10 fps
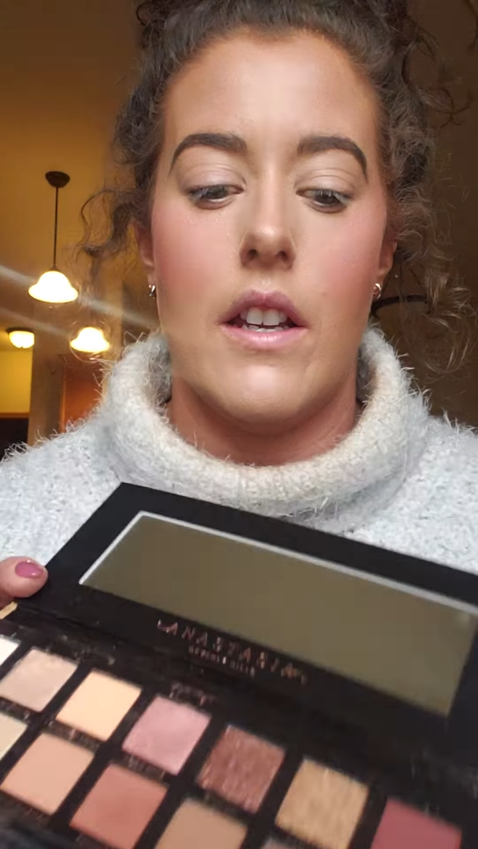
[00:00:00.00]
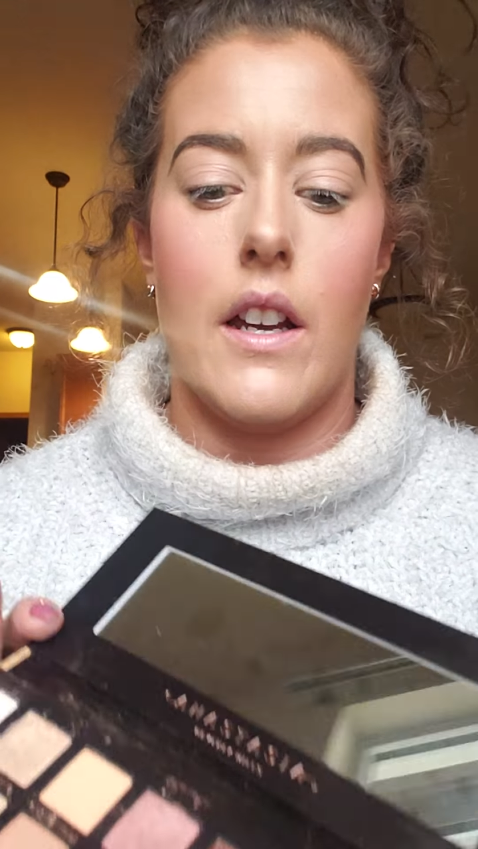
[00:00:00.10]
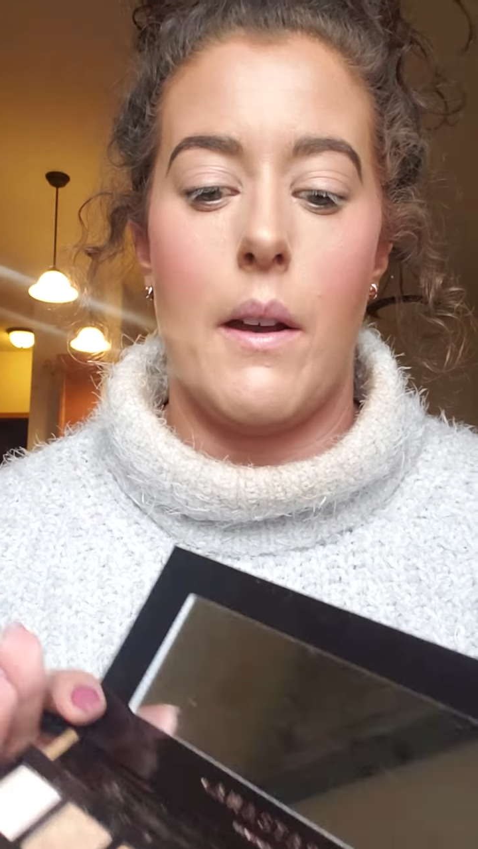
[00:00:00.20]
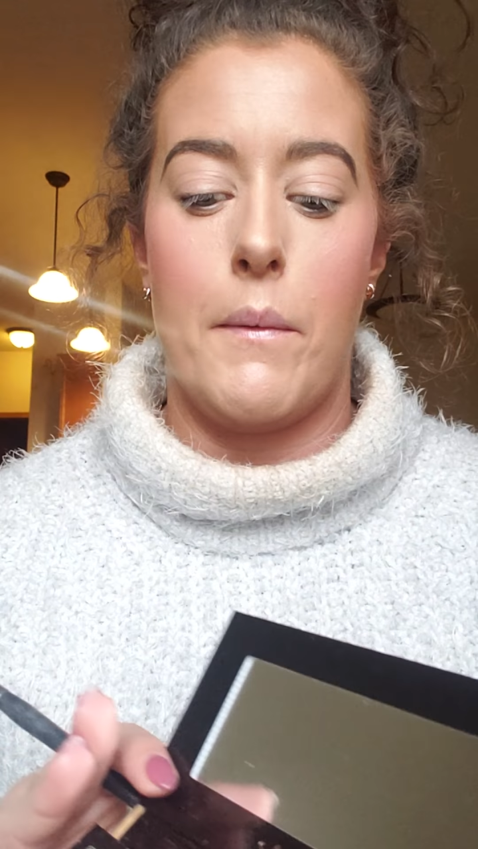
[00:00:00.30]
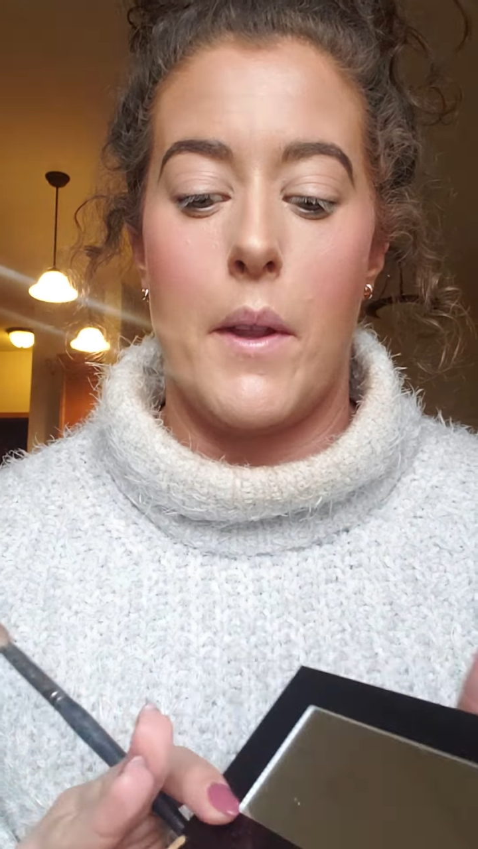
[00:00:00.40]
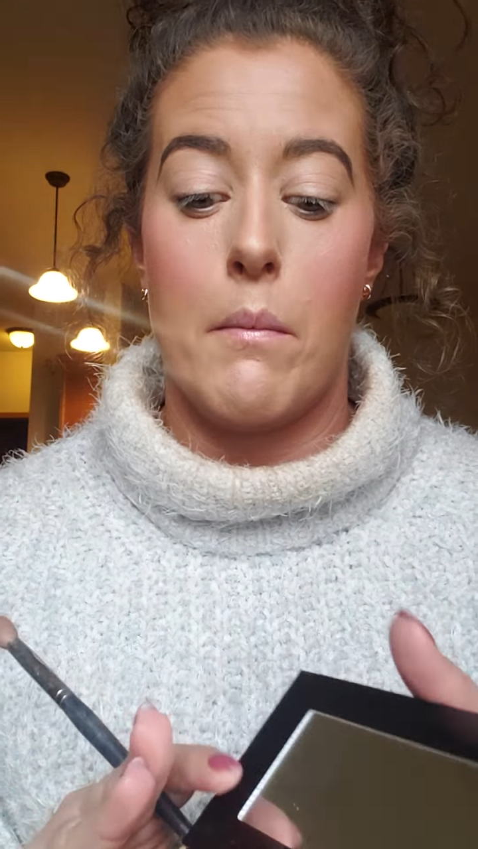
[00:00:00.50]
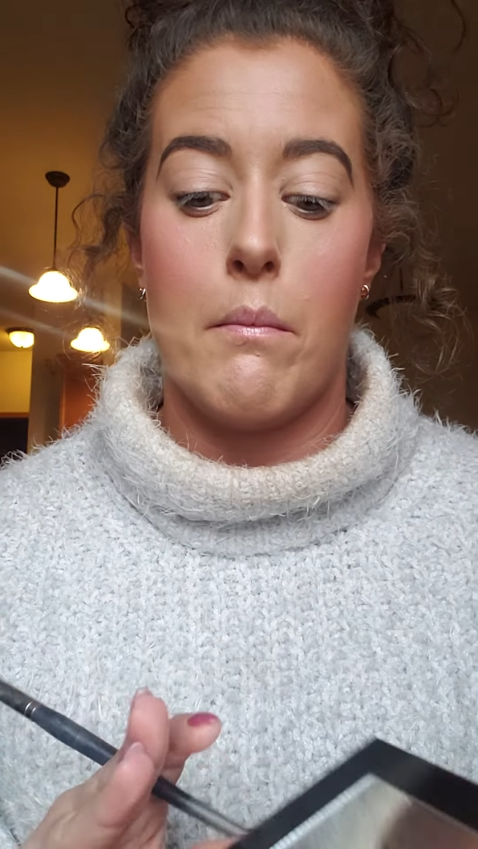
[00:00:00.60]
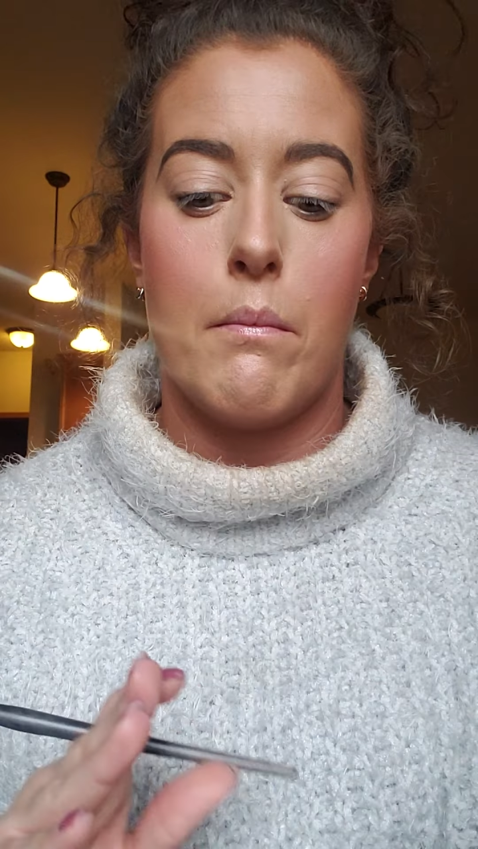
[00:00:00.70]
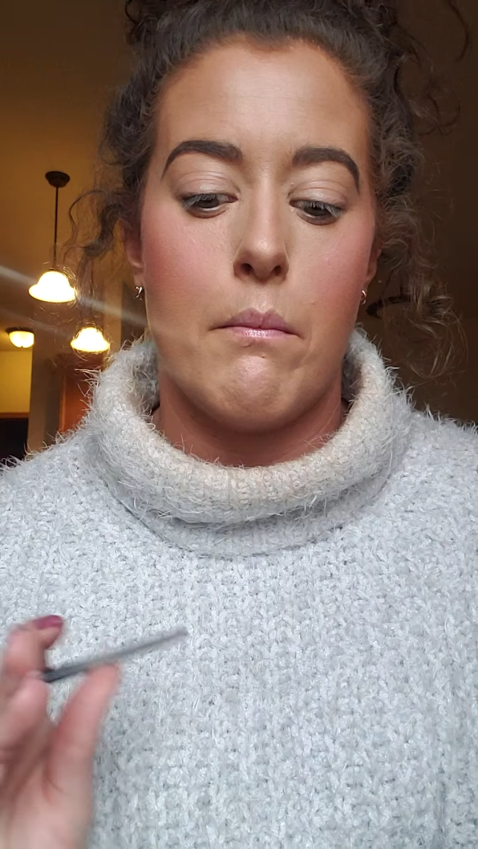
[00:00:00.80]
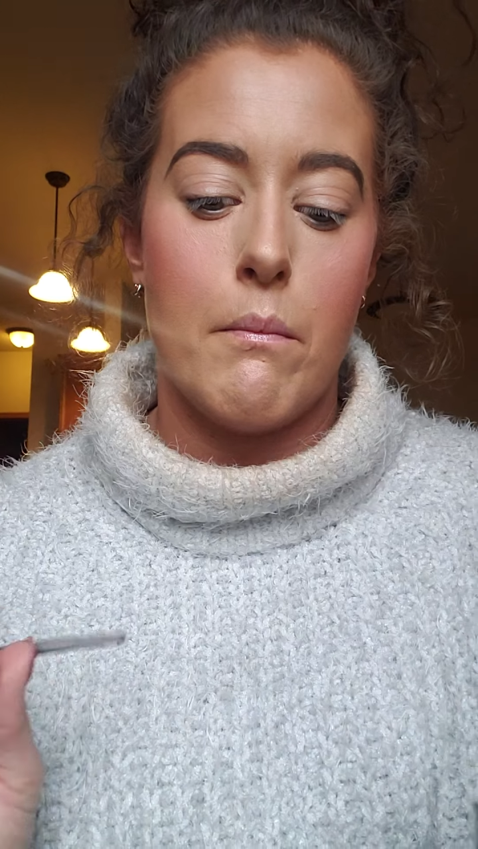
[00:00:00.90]
The
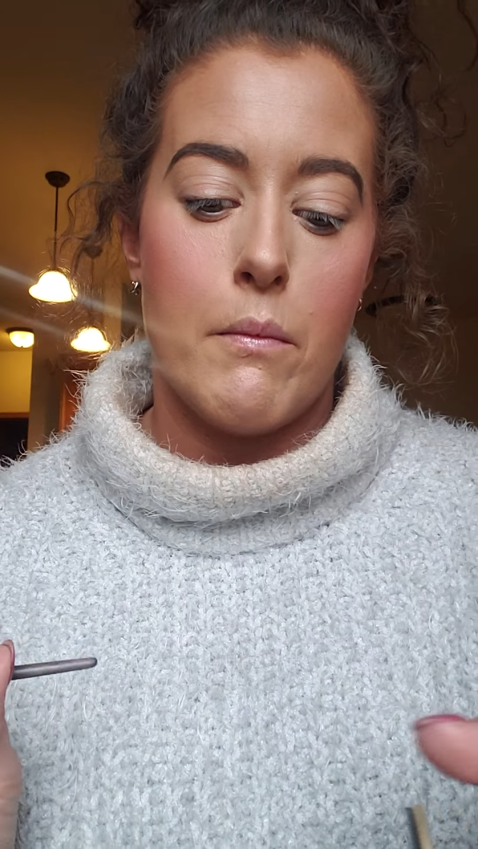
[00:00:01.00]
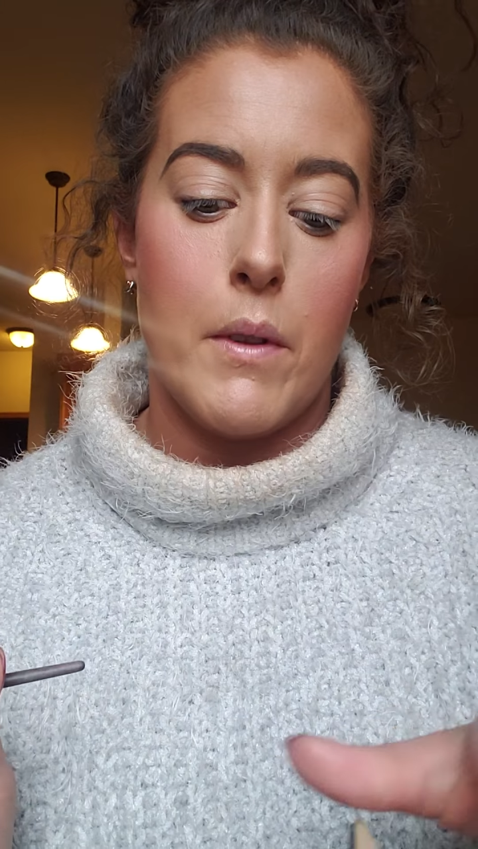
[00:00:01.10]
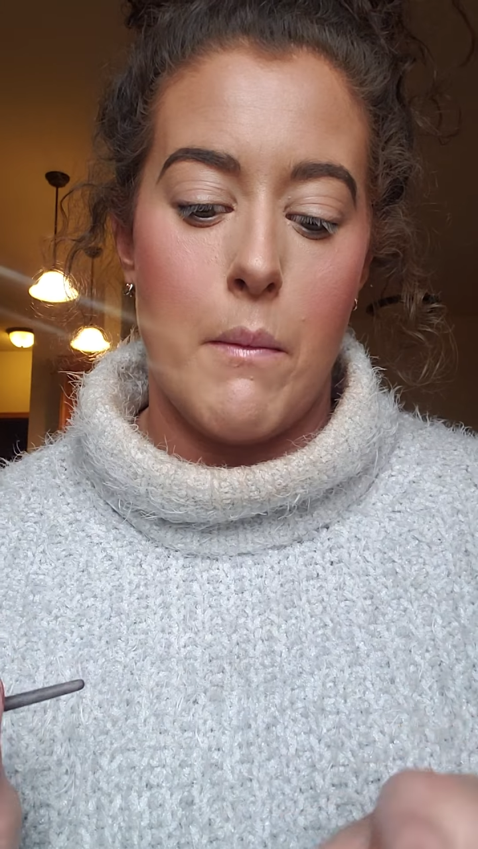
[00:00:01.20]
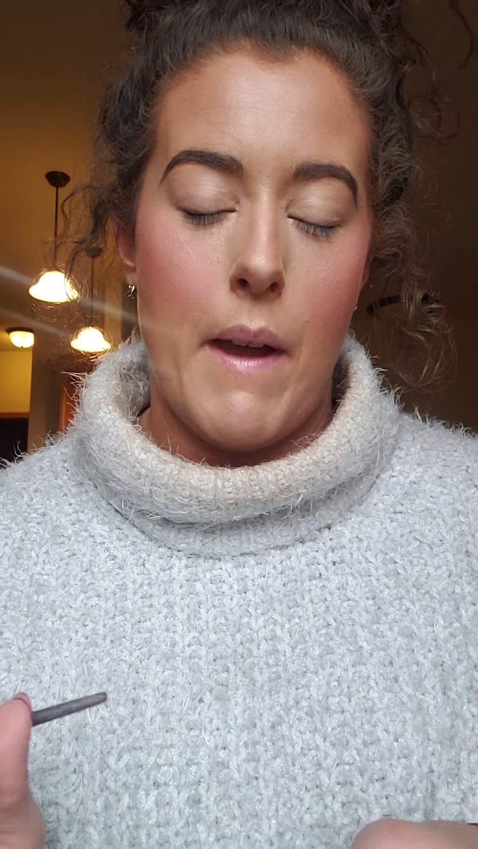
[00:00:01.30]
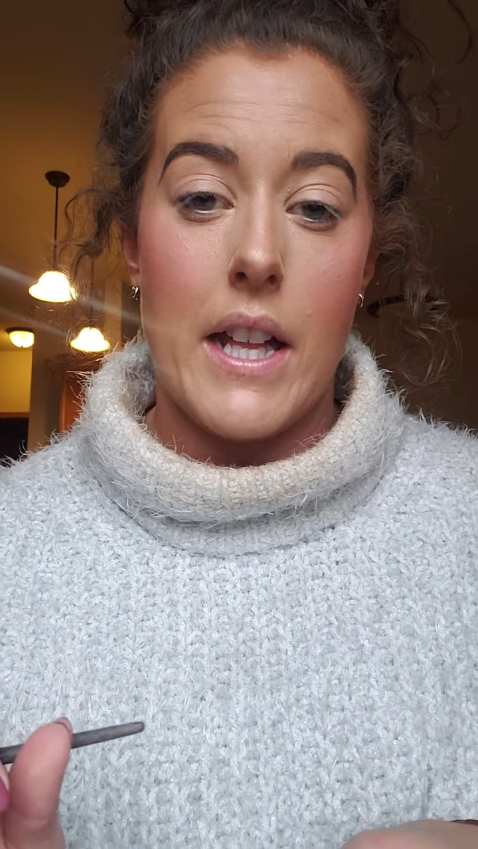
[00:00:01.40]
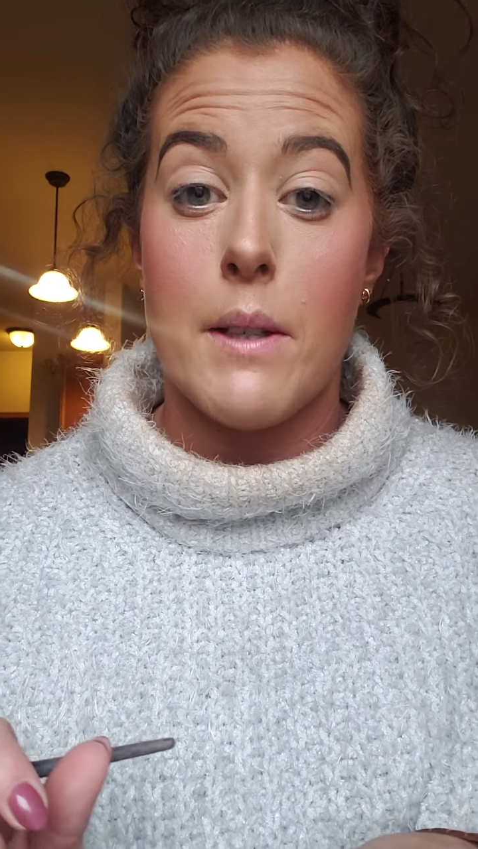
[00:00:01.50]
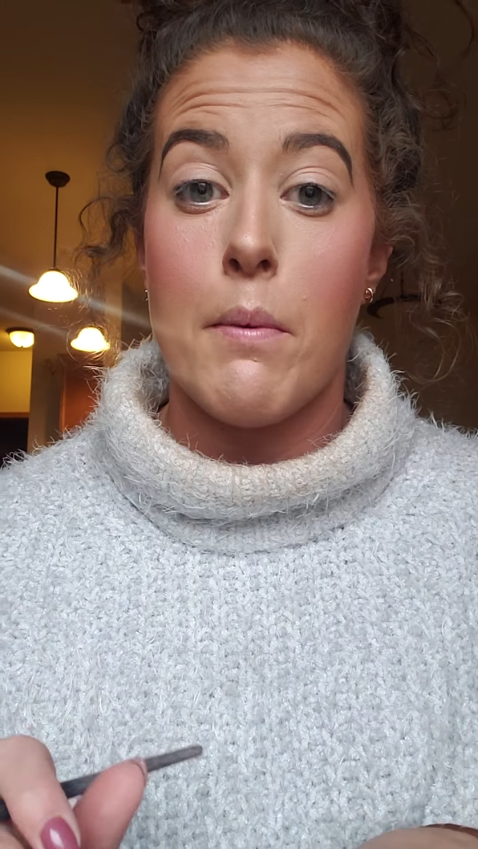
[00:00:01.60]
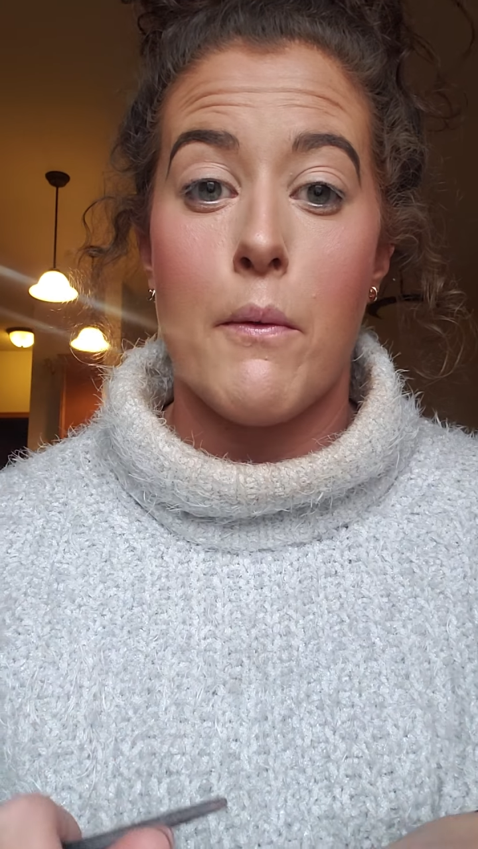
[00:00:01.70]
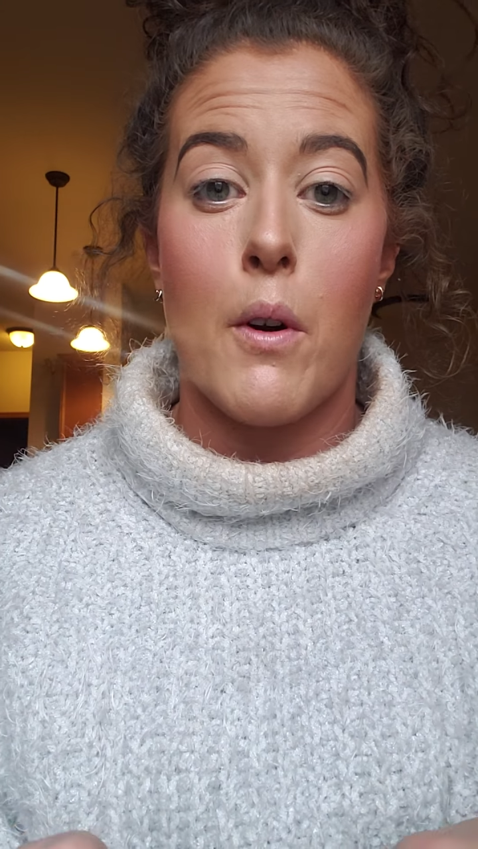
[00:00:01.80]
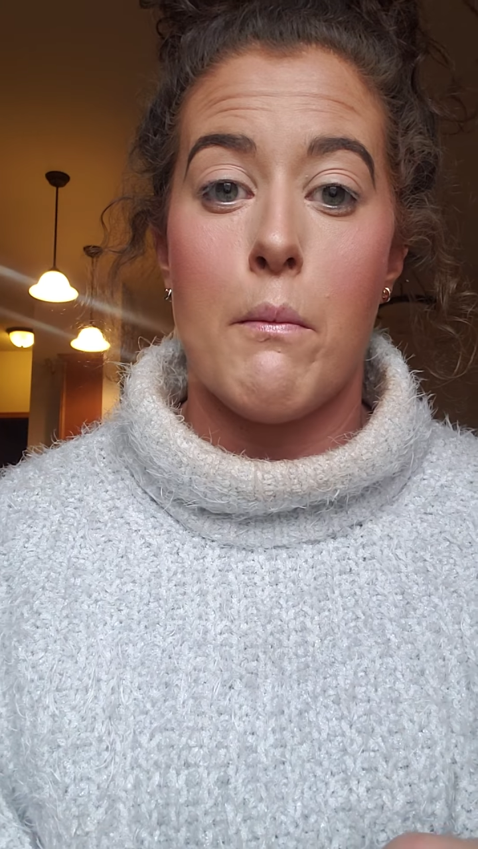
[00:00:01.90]
mattes
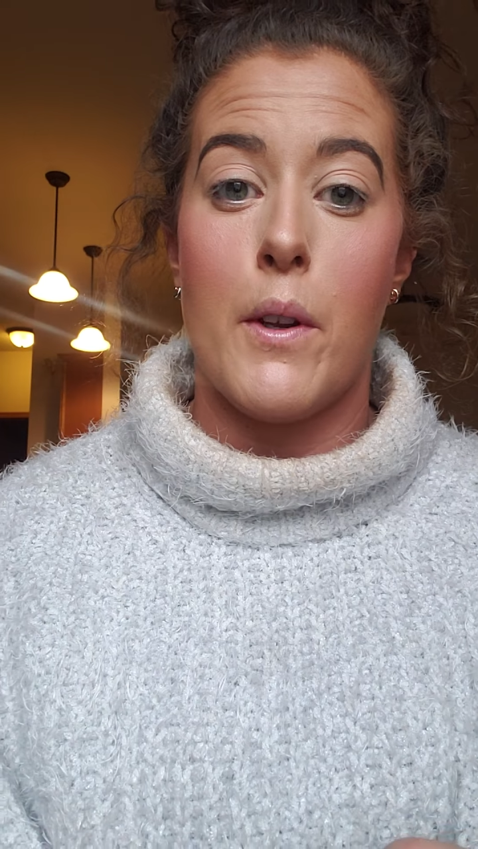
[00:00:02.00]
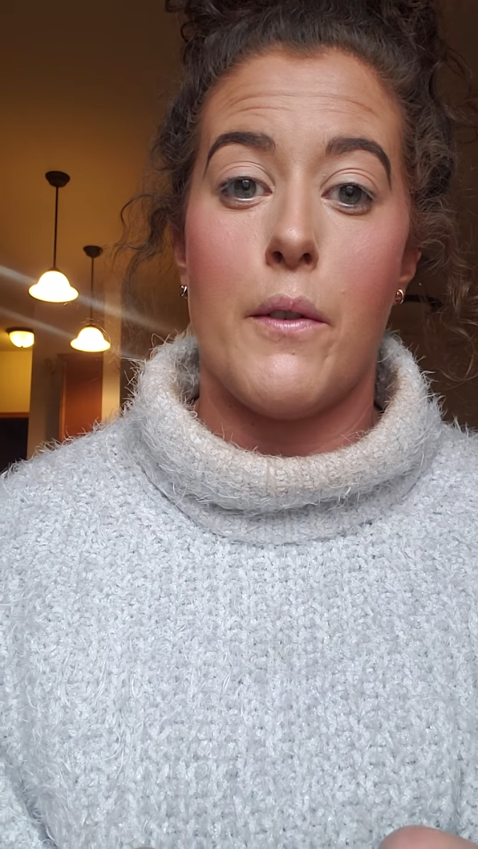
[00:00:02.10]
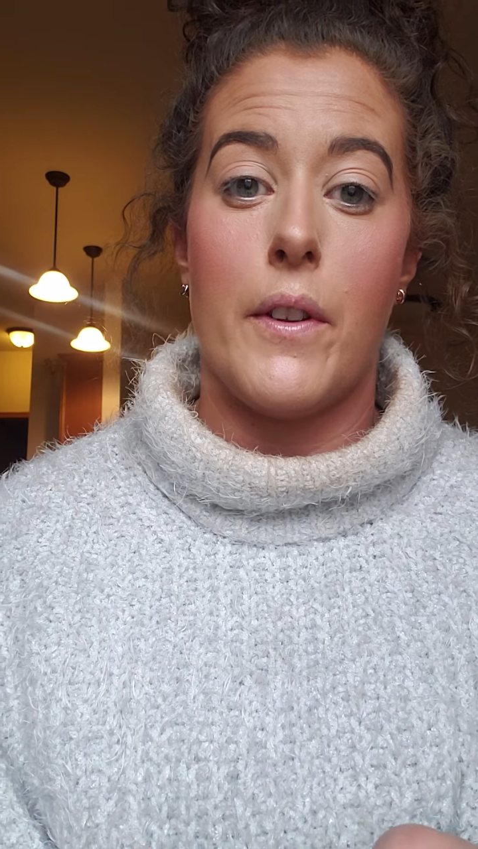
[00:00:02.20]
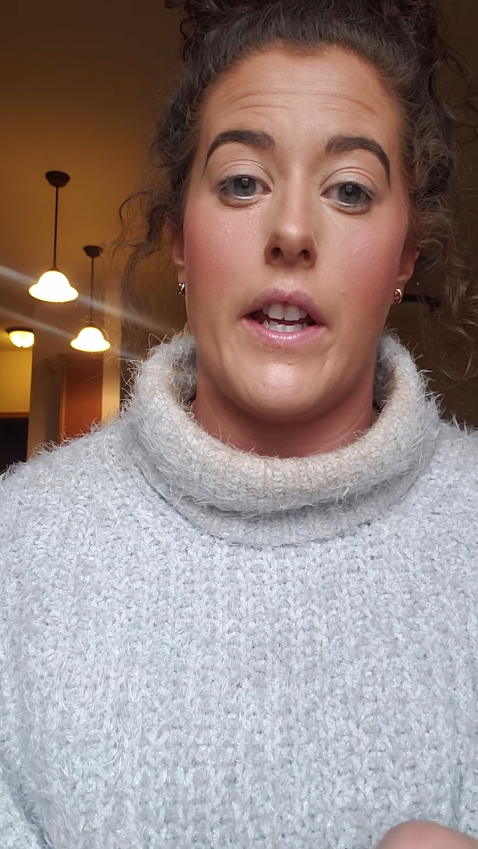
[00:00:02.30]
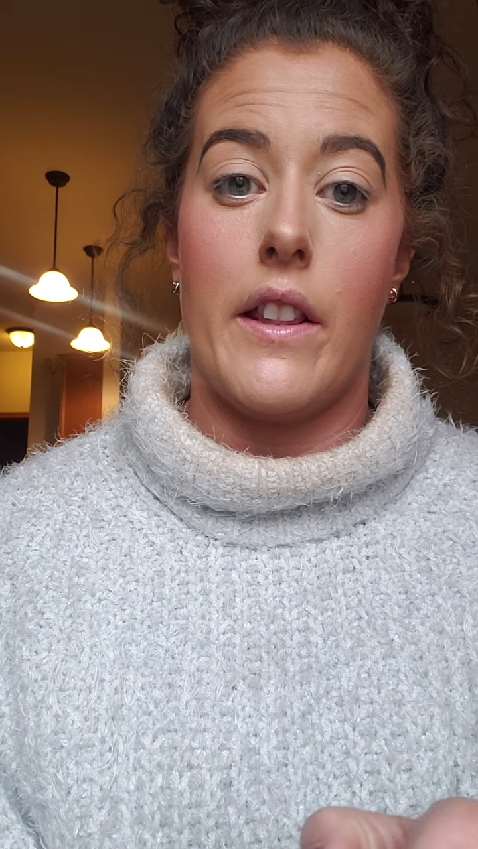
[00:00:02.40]
perform beautifully,